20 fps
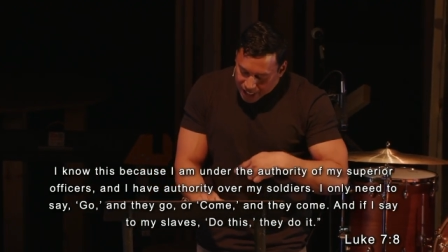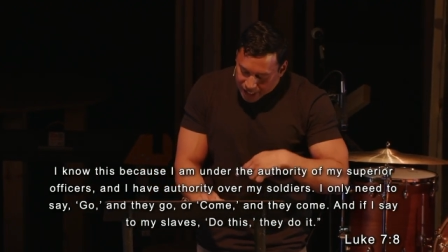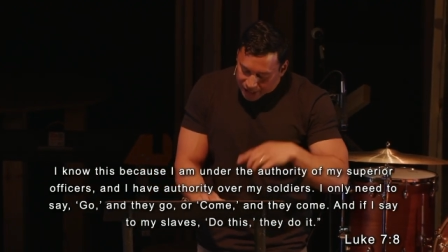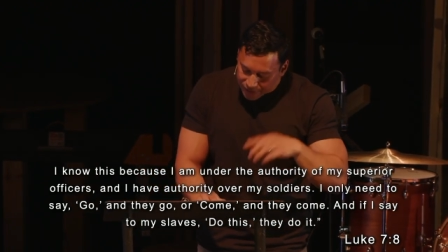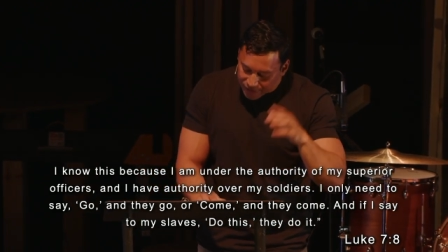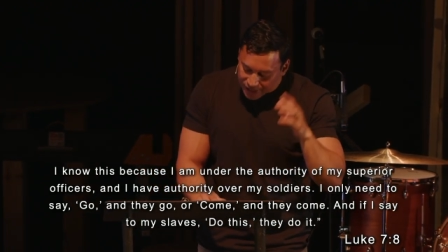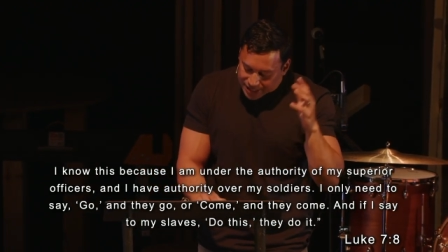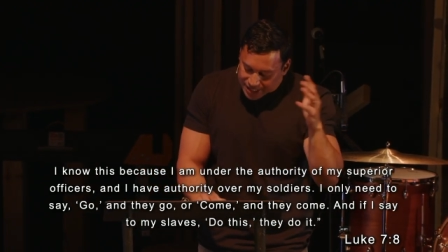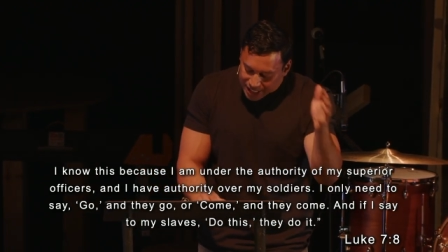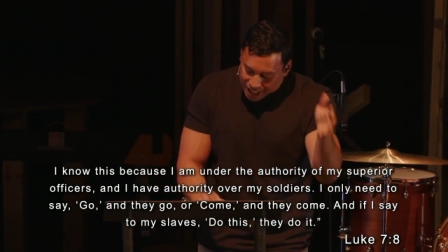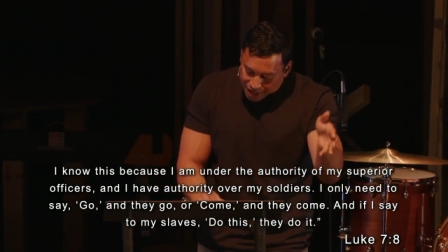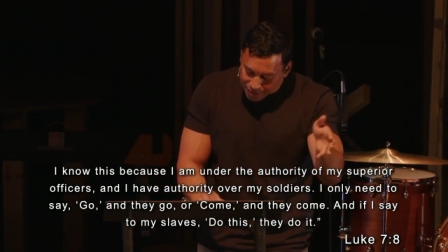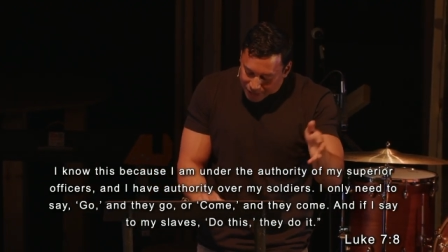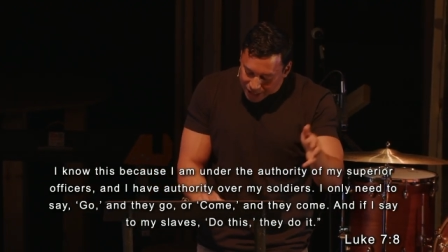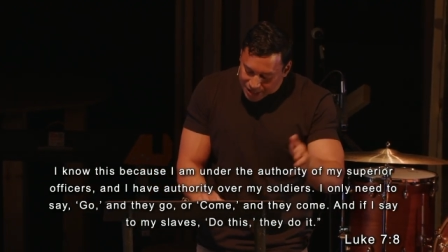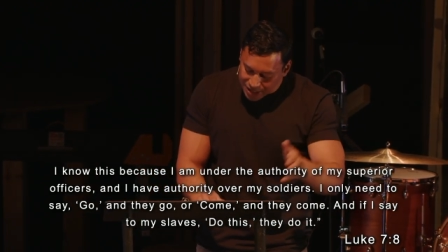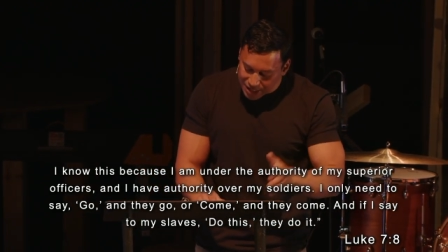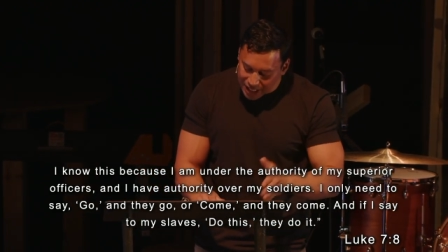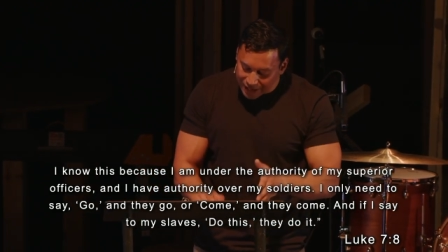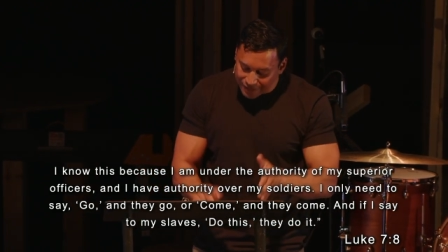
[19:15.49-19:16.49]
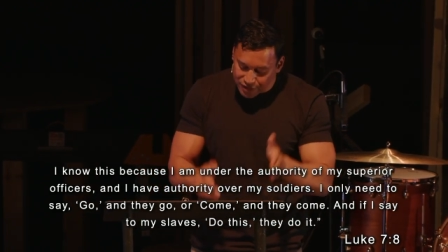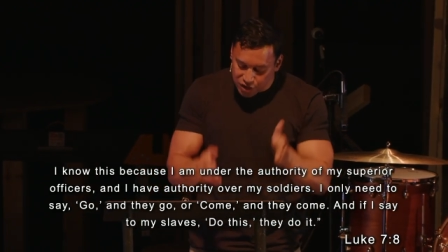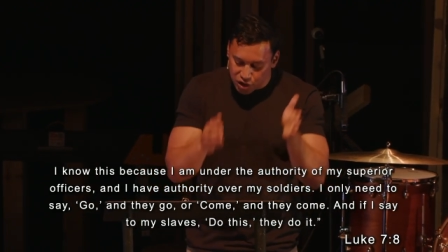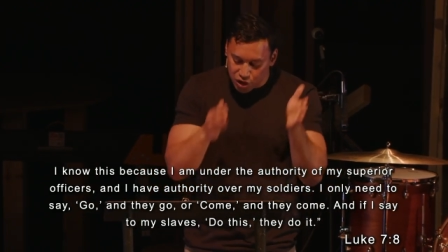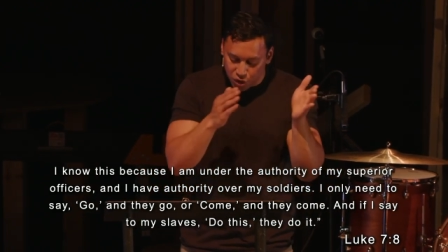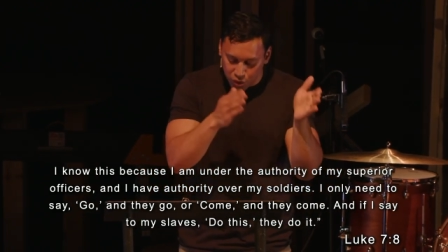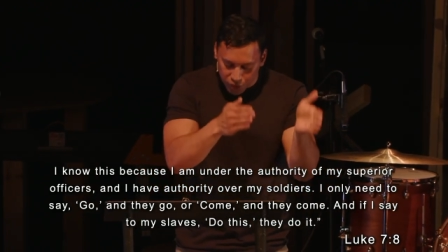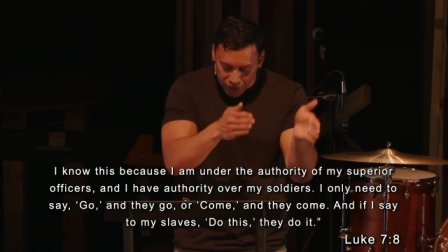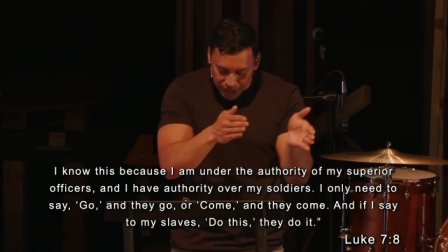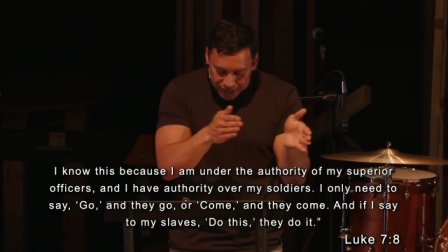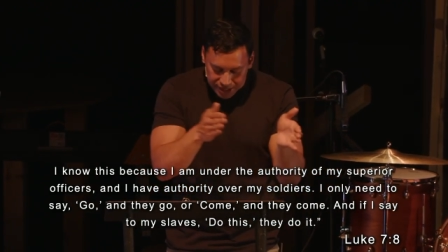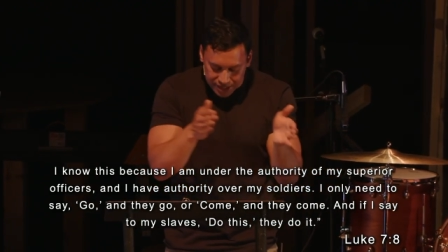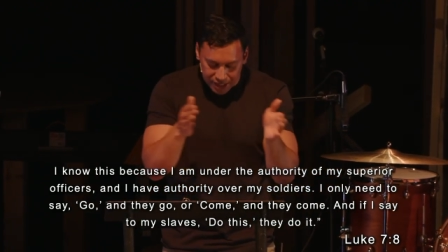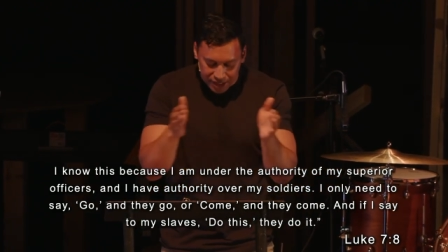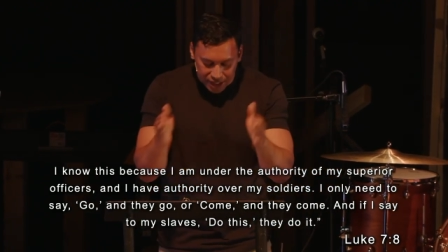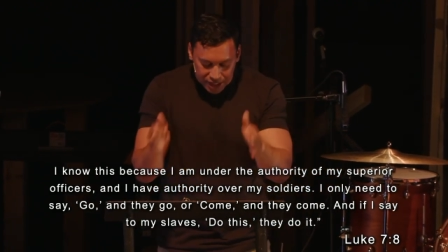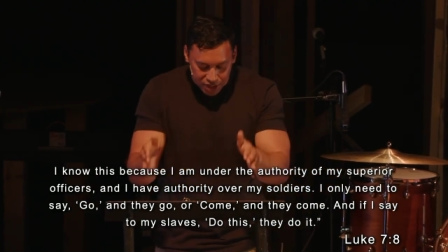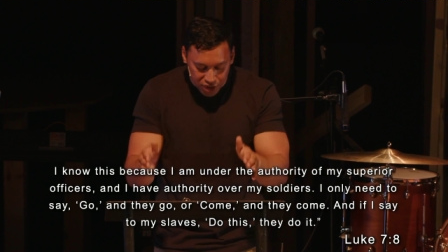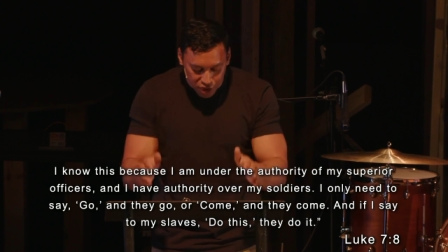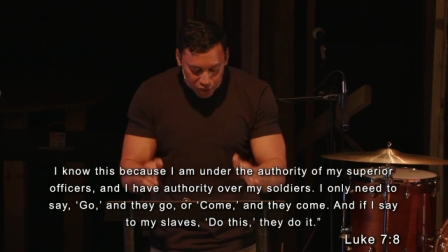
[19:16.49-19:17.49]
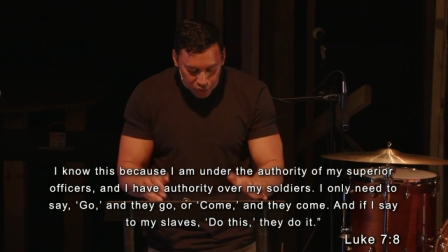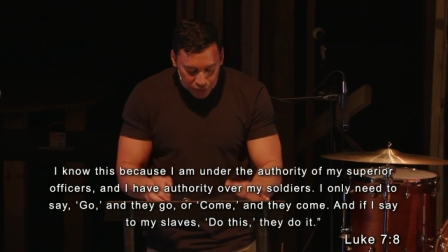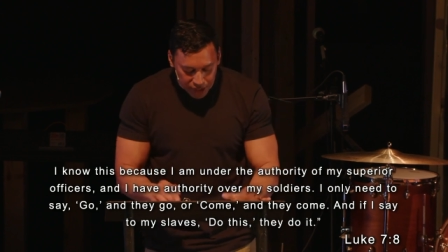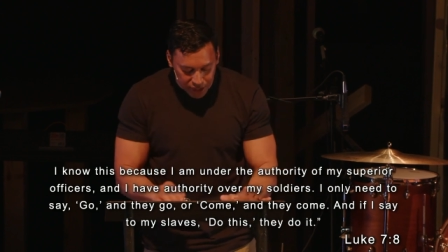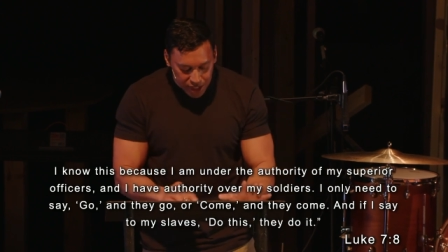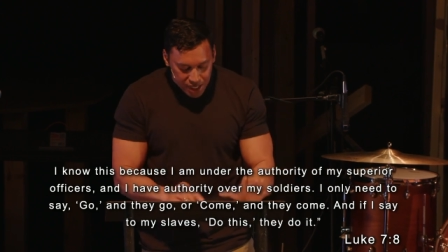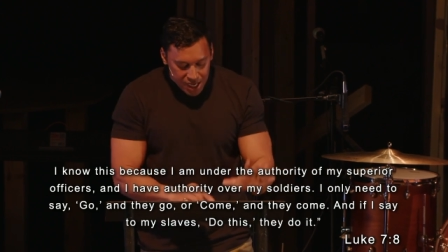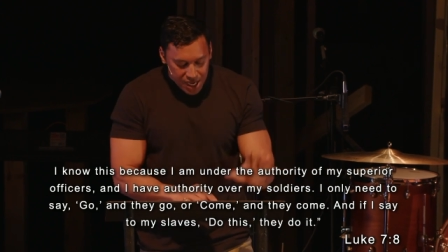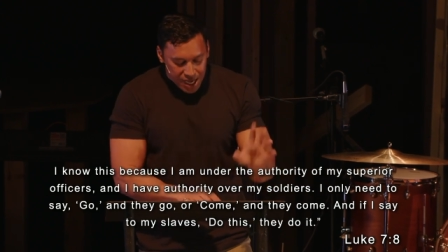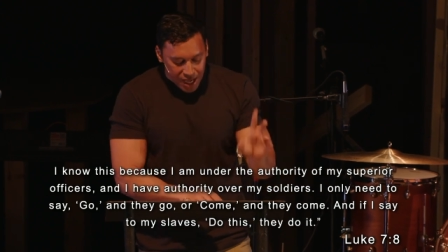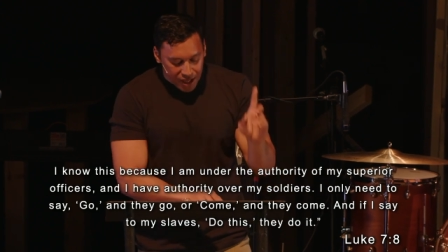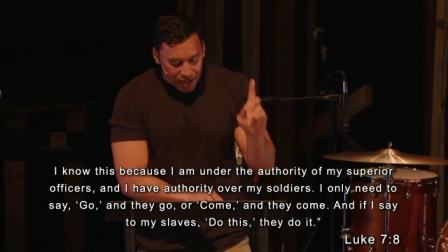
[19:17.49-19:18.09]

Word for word: And if I say to my slaves, do this, then they do it.